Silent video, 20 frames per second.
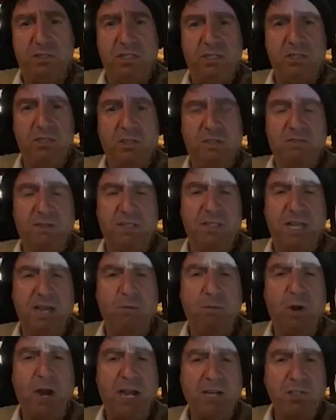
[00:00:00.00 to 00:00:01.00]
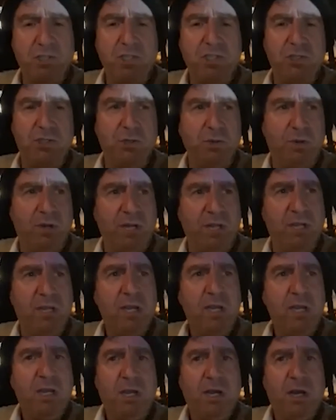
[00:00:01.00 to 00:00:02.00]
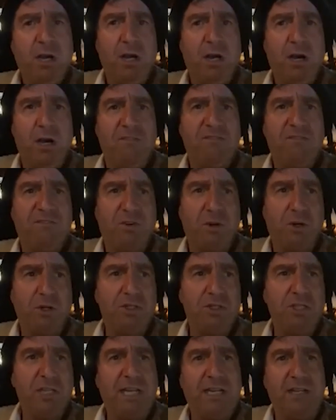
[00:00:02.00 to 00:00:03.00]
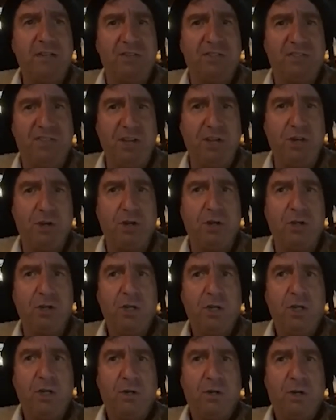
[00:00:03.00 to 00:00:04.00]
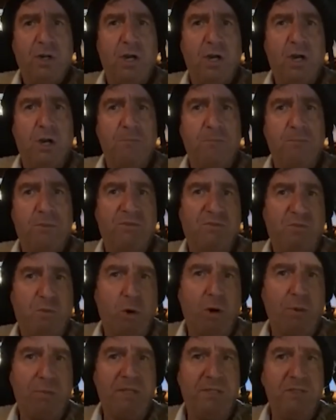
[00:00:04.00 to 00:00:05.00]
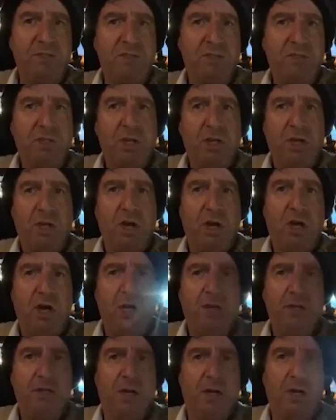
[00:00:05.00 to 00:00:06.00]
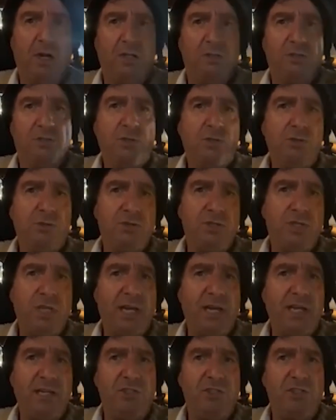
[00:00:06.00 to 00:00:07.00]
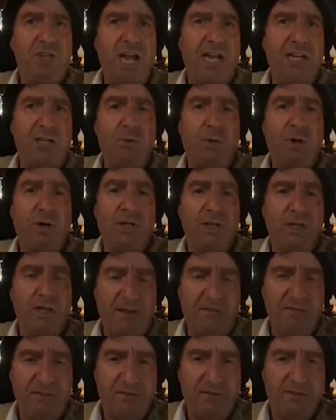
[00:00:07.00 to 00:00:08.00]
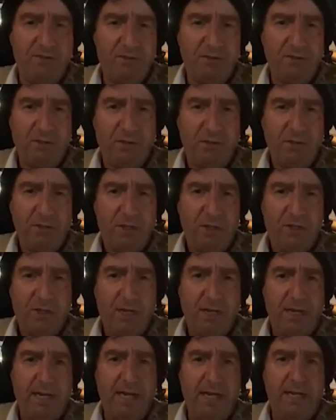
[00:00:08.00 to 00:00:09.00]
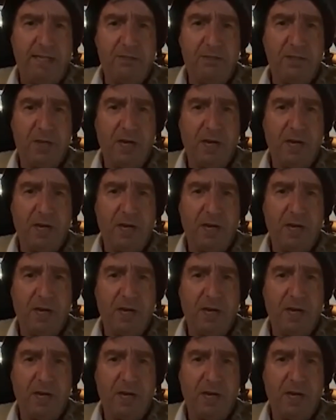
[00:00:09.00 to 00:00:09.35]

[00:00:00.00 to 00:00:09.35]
and stuff like that. We're actually doing our first Naked Theater performance on Tuesday, January 11th. And